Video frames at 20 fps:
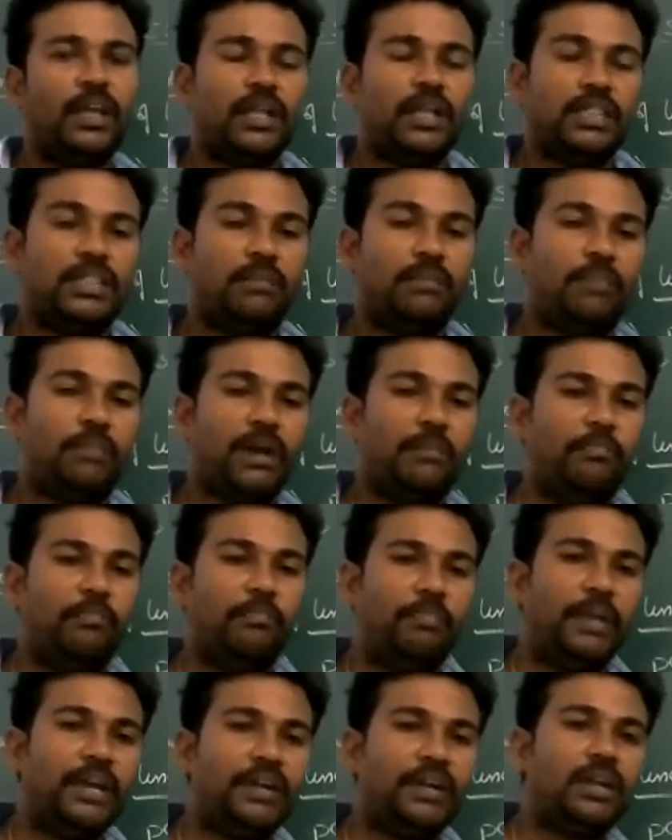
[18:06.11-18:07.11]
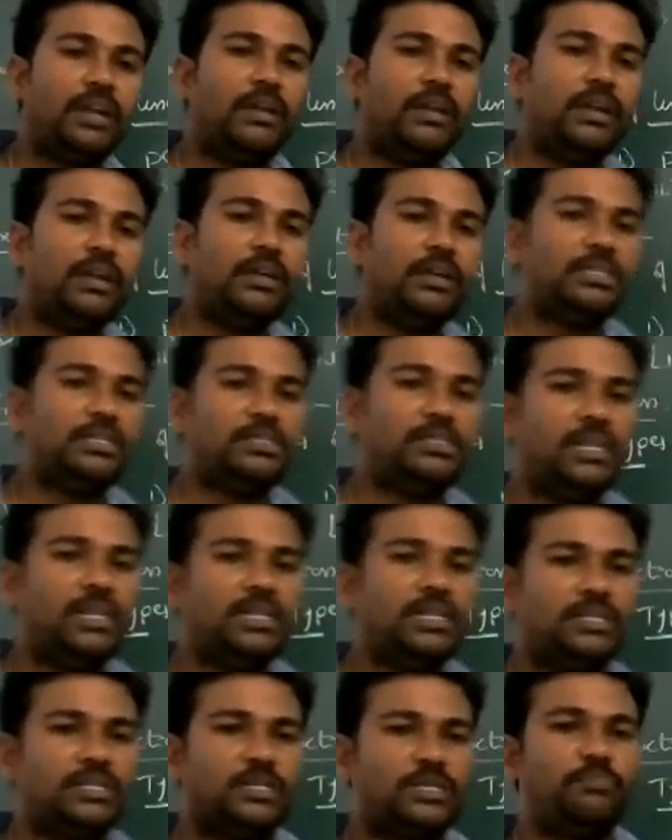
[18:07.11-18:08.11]
The perpendicular
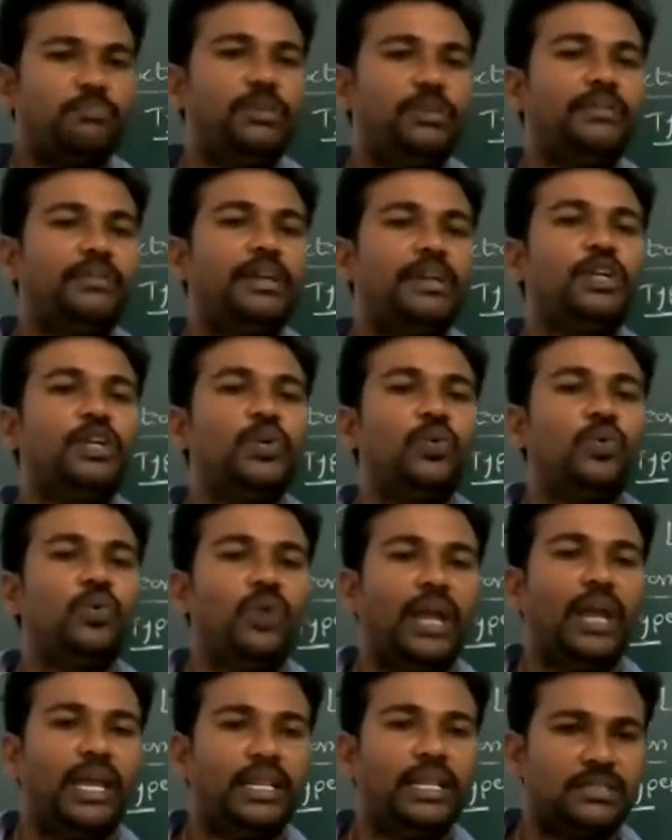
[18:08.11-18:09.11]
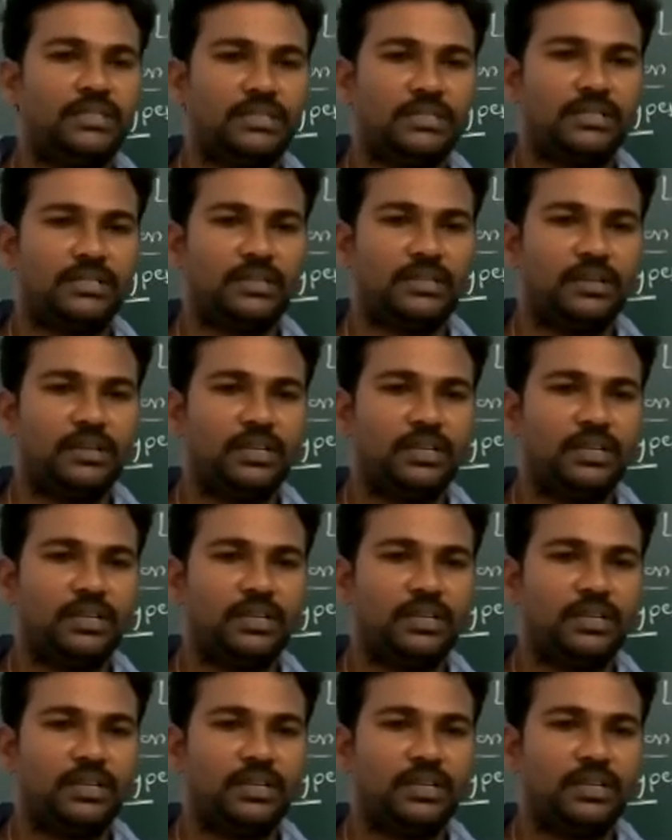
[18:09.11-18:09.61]
distance between two lines